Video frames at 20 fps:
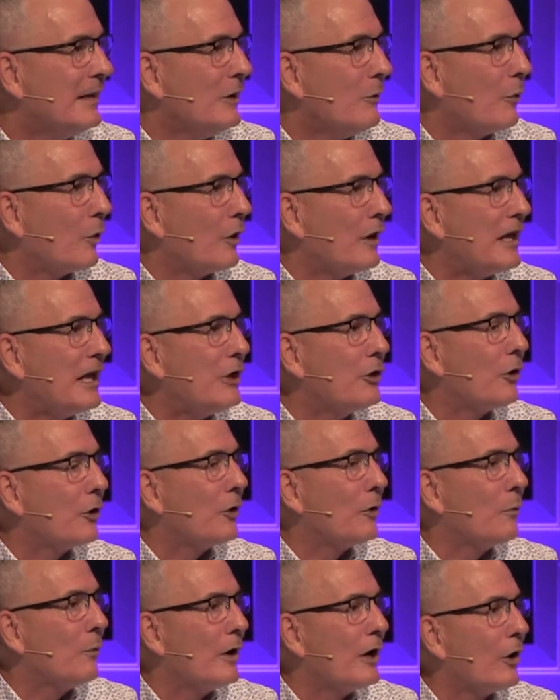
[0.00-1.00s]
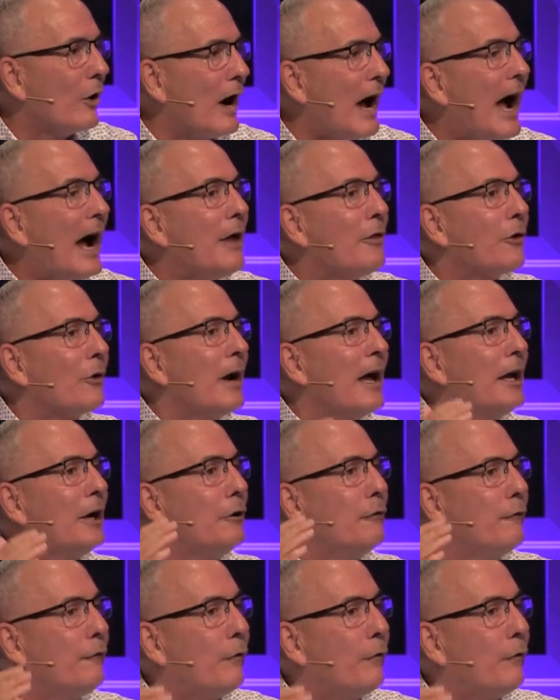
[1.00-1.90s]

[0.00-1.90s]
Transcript: We're either, we are either headed